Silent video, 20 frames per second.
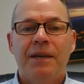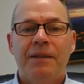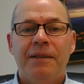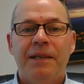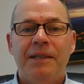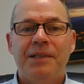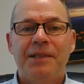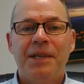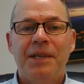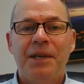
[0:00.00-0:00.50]

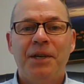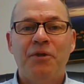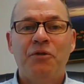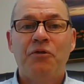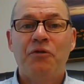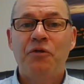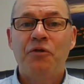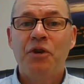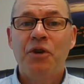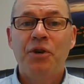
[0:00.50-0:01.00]
They said,
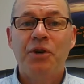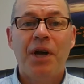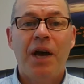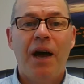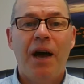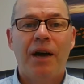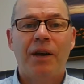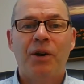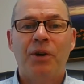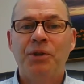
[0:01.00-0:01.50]
"Fear
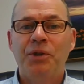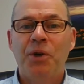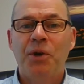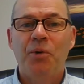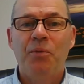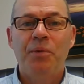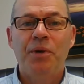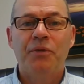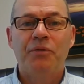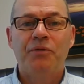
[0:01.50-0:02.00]
not," or
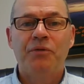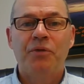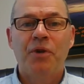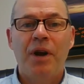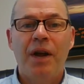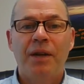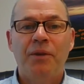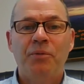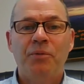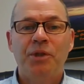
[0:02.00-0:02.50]
"Don't be
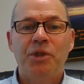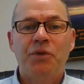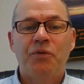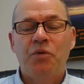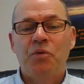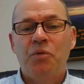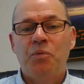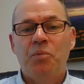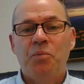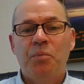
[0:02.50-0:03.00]
afraid," which, if
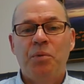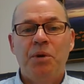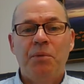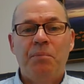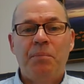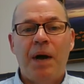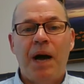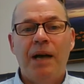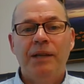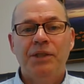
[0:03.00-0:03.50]
you put a
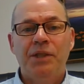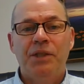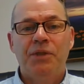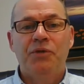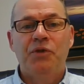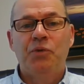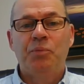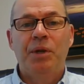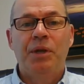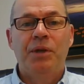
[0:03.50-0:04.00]
positive
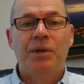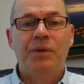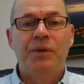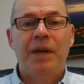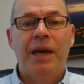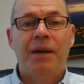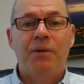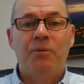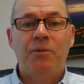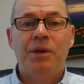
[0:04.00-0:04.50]
spin on
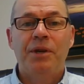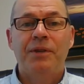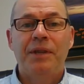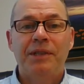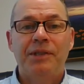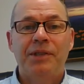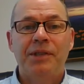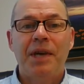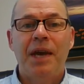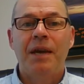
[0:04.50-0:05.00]
that, what are
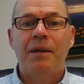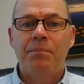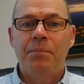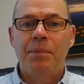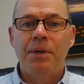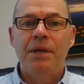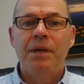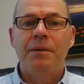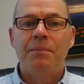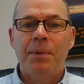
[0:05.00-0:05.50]
they saying?
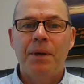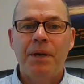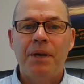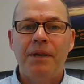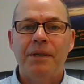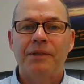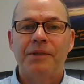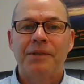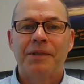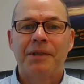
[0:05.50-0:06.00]
Be at
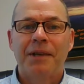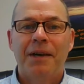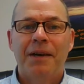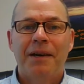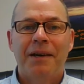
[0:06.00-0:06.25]
peace.